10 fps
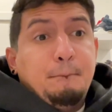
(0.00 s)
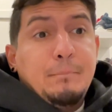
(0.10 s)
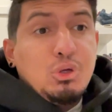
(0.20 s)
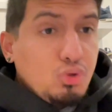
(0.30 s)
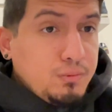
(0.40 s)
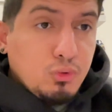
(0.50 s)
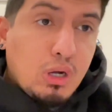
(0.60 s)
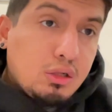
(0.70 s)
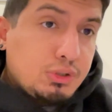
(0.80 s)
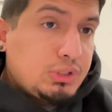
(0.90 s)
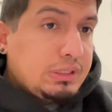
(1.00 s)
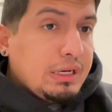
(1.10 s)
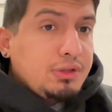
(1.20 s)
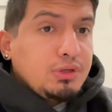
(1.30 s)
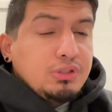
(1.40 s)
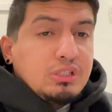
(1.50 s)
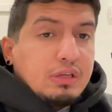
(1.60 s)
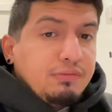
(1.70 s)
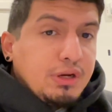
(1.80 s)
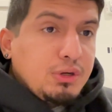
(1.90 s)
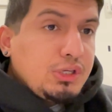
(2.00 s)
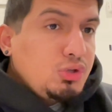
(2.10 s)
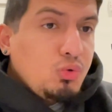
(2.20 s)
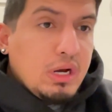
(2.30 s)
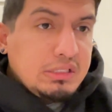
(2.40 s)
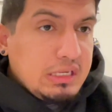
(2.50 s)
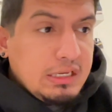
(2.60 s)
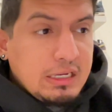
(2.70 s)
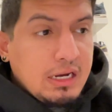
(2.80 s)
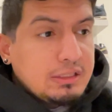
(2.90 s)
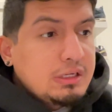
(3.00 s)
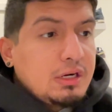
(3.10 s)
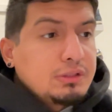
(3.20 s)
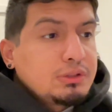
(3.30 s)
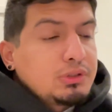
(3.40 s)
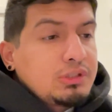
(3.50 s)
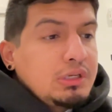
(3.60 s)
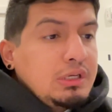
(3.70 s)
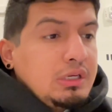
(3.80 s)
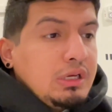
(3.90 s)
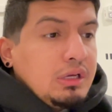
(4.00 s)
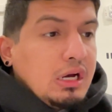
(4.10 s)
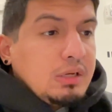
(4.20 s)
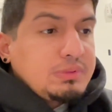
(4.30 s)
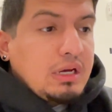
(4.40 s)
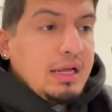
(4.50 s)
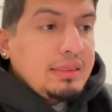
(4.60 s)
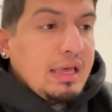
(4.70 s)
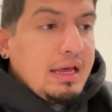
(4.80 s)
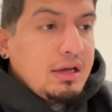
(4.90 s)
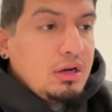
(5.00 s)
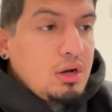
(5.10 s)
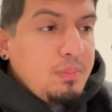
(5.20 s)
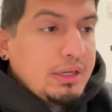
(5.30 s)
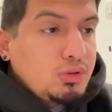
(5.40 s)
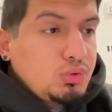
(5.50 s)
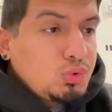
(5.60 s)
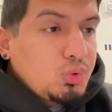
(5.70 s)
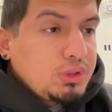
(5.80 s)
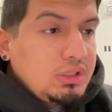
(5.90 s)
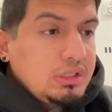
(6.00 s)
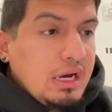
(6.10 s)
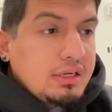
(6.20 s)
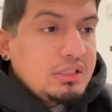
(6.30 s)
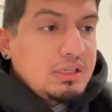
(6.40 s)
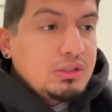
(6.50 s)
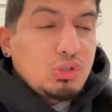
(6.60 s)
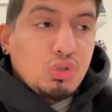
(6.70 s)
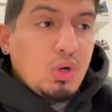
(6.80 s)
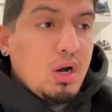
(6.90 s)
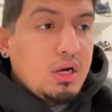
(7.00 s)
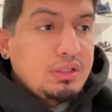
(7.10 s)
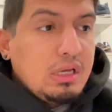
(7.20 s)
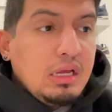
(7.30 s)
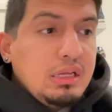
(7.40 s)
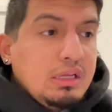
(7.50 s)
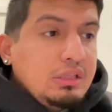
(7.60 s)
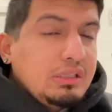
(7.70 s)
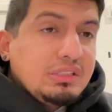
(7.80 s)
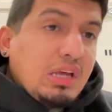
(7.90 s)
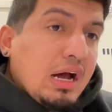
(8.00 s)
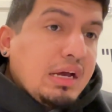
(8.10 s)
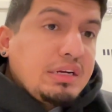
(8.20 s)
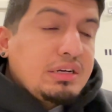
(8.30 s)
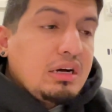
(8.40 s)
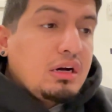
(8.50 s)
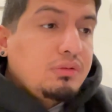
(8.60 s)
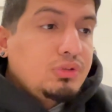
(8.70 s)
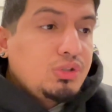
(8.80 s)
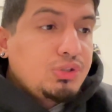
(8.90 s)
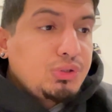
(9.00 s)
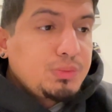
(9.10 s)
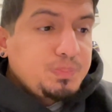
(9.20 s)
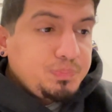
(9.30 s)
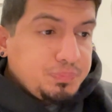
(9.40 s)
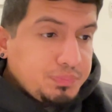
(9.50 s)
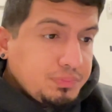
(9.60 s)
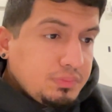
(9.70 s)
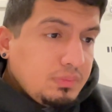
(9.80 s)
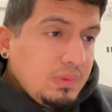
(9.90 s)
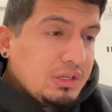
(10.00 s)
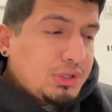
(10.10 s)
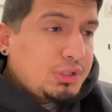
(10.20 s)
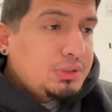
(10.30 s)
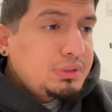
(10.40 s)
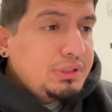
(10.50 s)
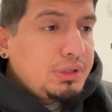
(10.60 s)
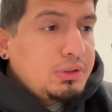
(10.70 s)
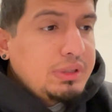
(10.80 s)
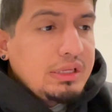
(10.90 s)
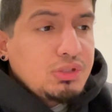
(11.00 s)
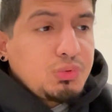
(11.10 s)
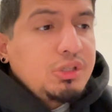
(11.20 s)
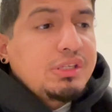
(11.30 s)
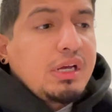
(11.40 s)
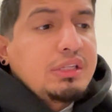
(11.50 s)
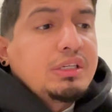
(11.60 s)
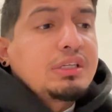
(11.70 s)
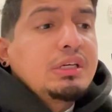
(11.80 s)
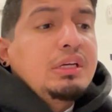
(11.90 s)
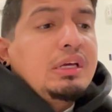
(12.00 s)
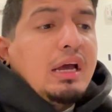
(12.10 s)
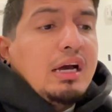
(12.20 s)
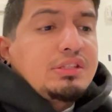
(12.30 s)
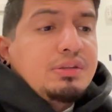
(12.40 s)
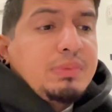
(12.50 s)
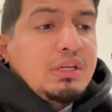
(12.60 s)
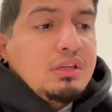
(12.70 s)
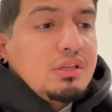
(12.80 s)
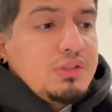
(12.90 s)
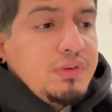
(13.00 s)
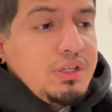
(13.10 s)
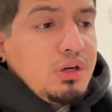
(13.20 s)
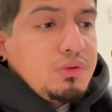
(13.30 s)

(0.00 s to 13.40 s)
Beautiful colors together. It's like very USA kind of colors. It's got that Michael Jordan kind of signature on the side of the shoe. Currently, though, it is reselling as the making of this video